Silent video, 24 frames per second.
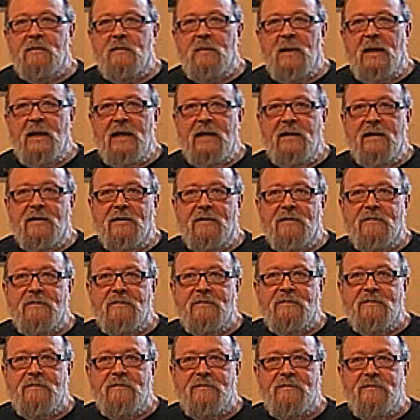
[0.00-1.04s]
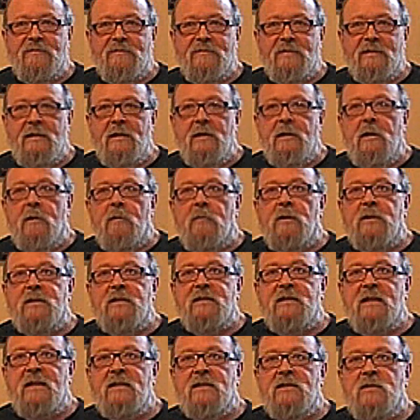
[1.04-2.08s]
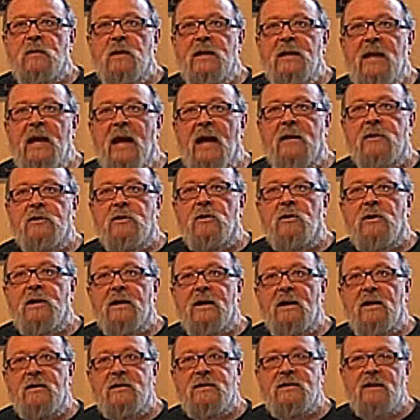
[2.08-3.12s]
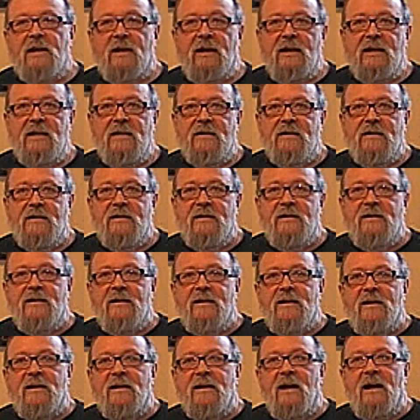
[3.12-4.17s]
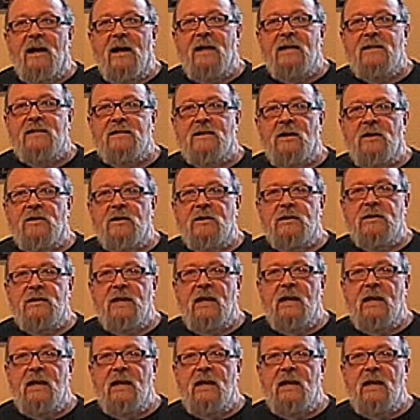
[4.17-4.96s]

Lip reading: and bacon, but since we can't cook at our site, I start at